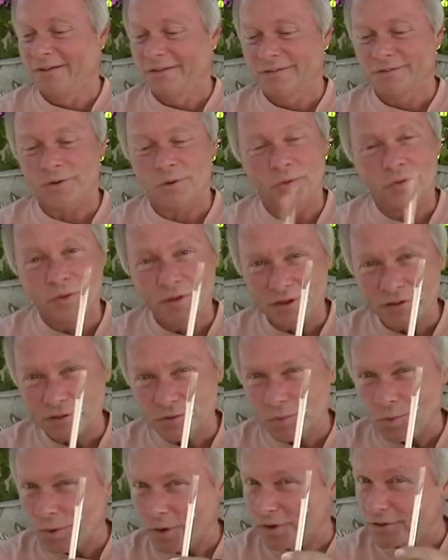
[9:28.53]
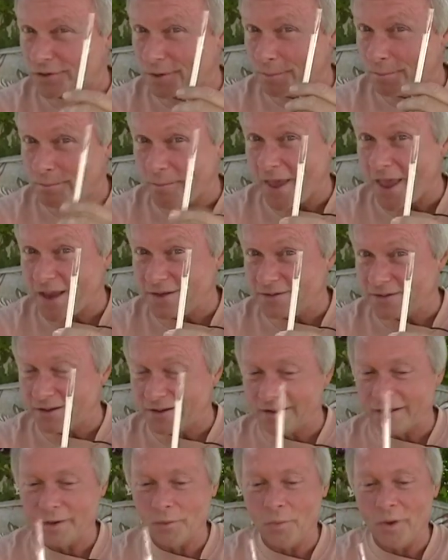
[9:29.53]
So this works
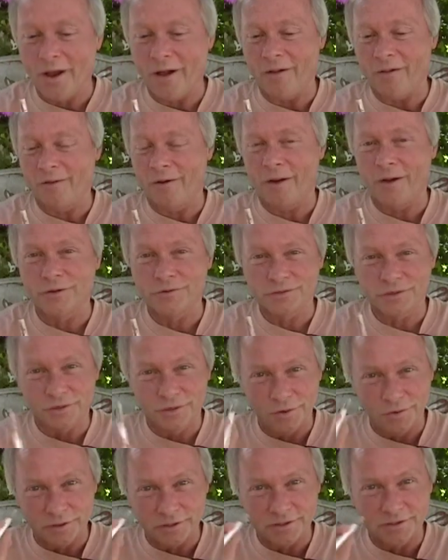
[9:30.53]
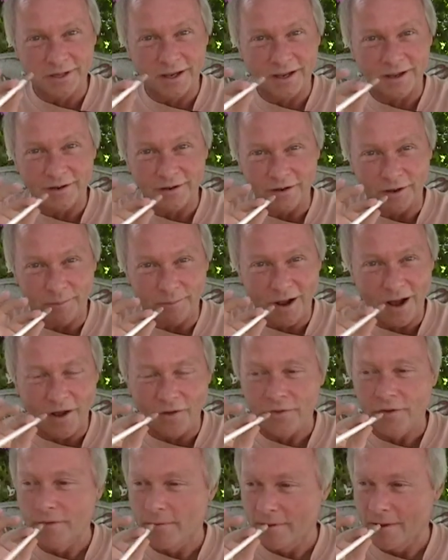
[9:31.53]
amazingly well. All you do is stick it in your
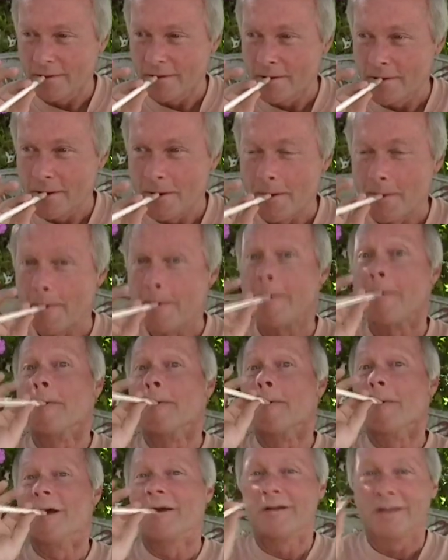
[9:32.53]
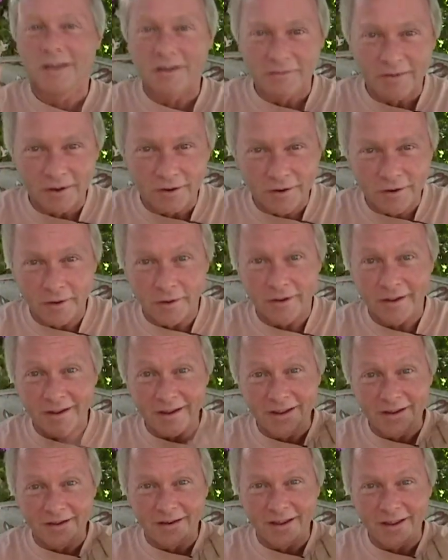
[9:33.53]
mouth, give it a good
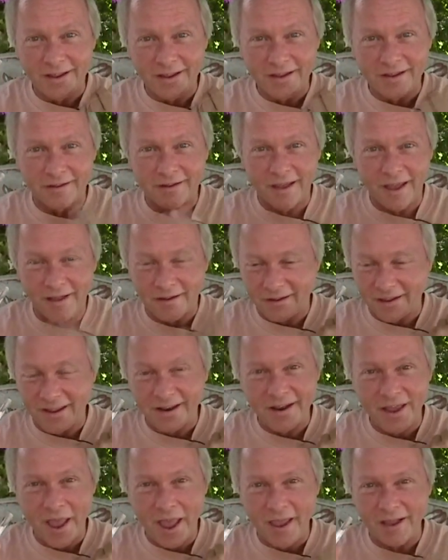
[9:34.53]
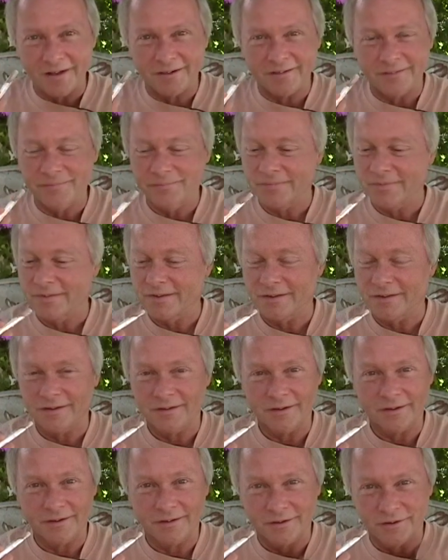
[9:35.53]
inhale, uh, inhale
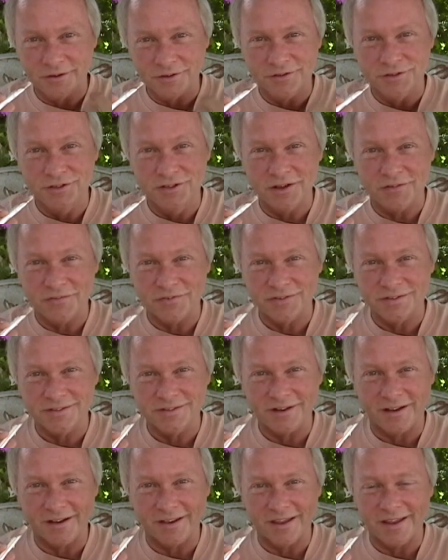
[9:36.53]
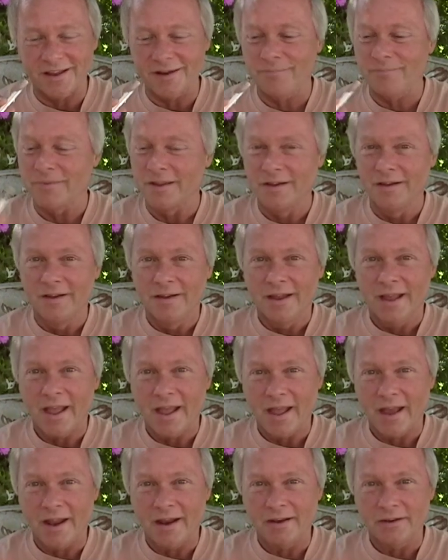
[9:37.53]
a good stiff suck in
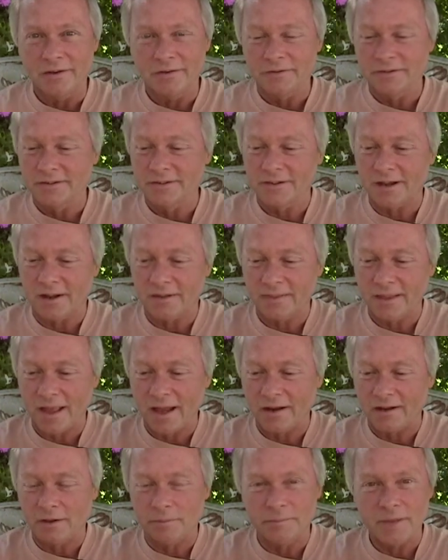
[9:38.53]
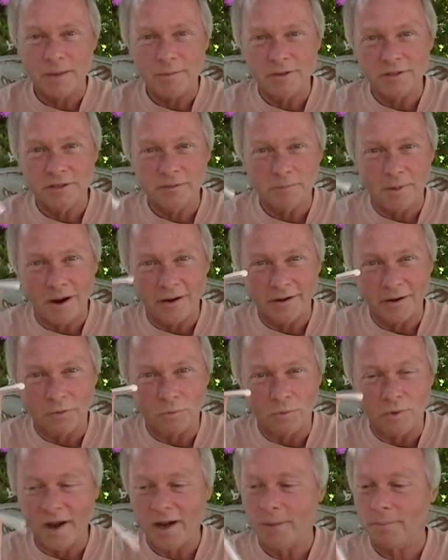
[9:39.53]
and you'll suck that little baby
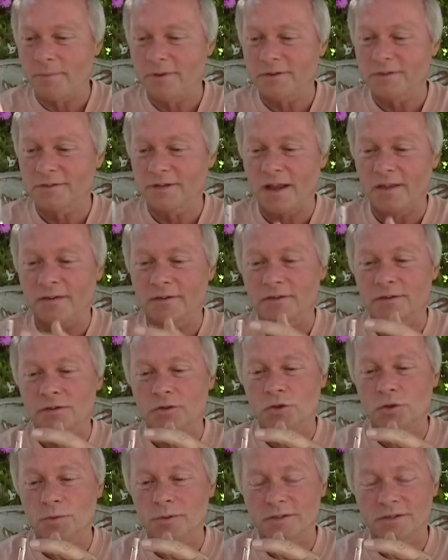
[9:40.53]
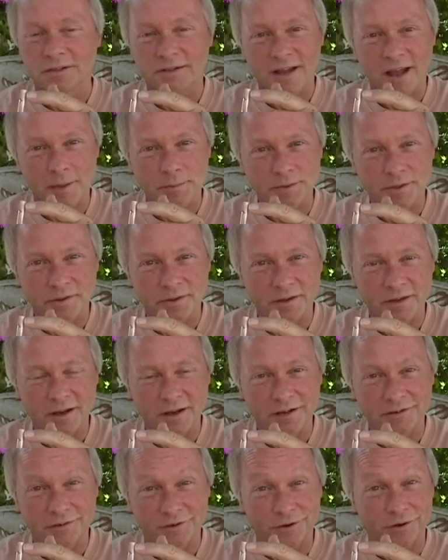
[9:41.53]
spiderling right up inside this tube. It stops at the
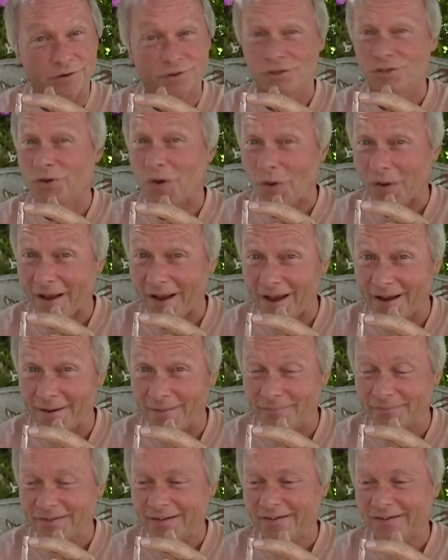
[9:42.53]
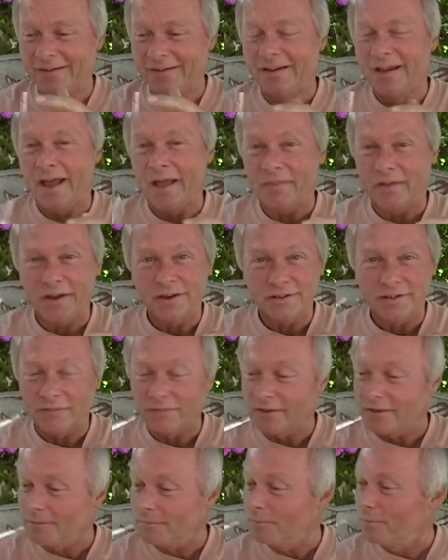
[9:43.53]
netting so you don't choke on them and then you
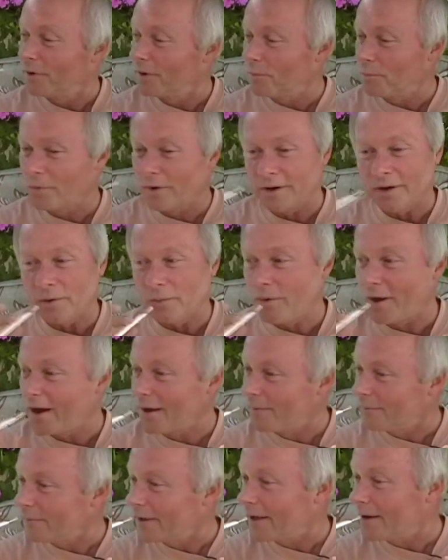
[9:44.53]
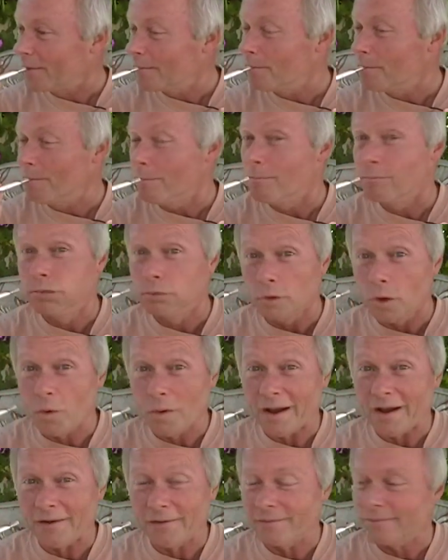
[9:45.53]
just have to put them where you want them and
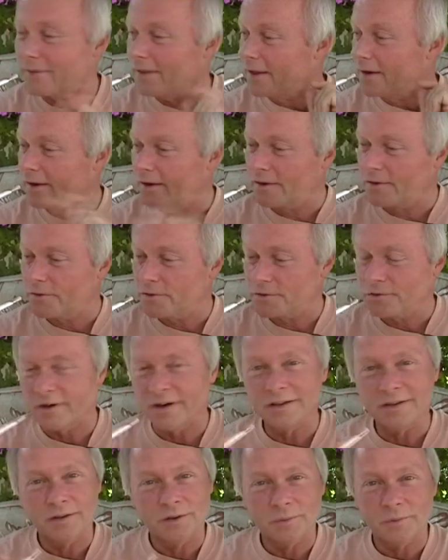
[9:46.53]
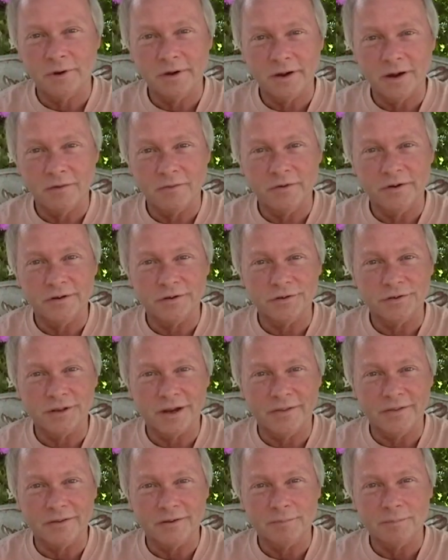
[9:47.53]
blow out and it goes right to wherever you're
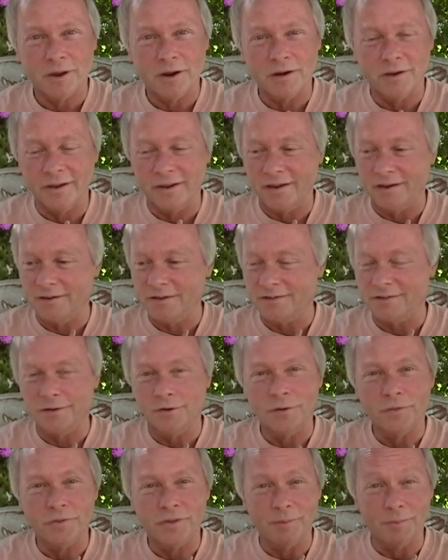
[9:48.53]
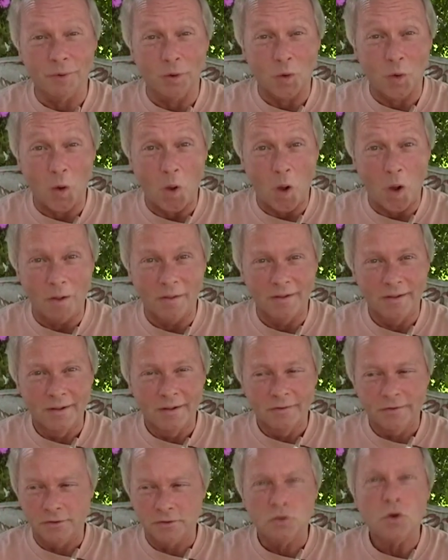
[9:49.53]
setting the spiderling. It doesn't hurt them at all.
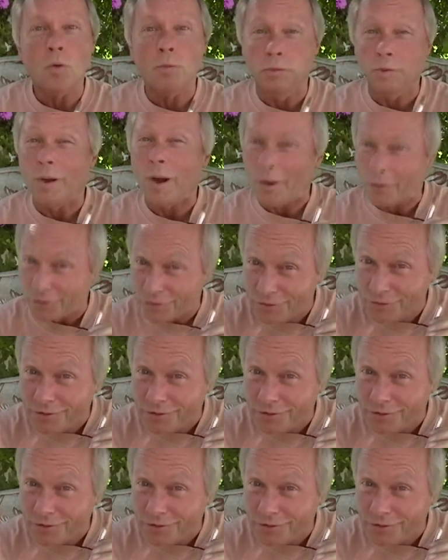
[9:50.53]
There's no blowout